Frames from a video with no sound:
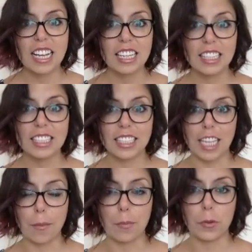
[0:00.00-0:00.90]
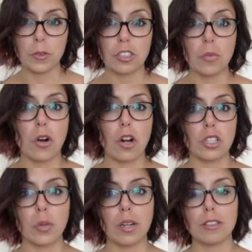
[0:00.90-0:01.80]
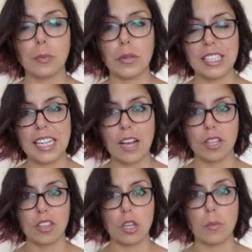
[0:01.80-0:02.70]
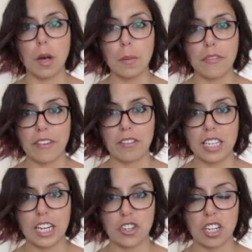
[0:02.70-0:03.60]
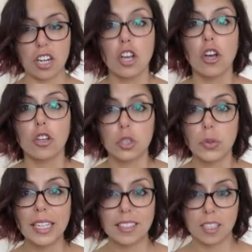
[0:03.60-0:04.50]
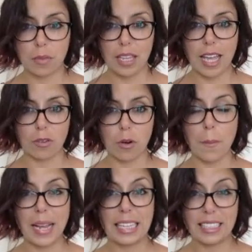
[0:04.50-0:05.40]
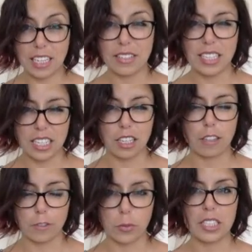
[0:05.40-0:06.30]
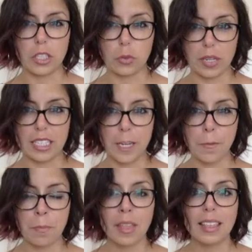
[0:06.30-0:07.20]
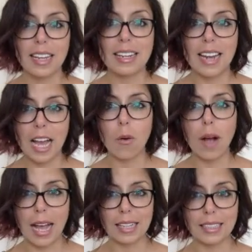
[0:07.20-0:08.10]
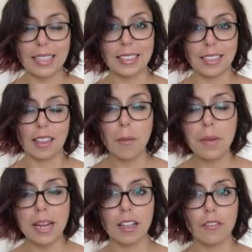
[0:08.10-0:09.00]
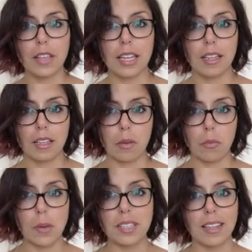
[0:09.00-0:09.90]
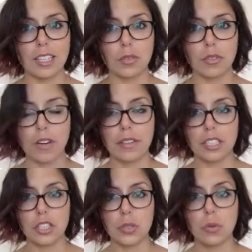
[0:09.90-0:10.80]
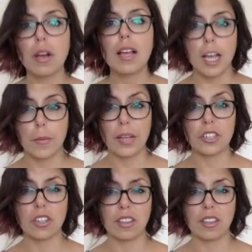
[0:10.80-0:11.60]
This example, someone on Twitter is pointing out that the Obama Foundation tweeted something out on May the 17th of 2020 that now has, as the thumbnail of the website that it's referring to, a picture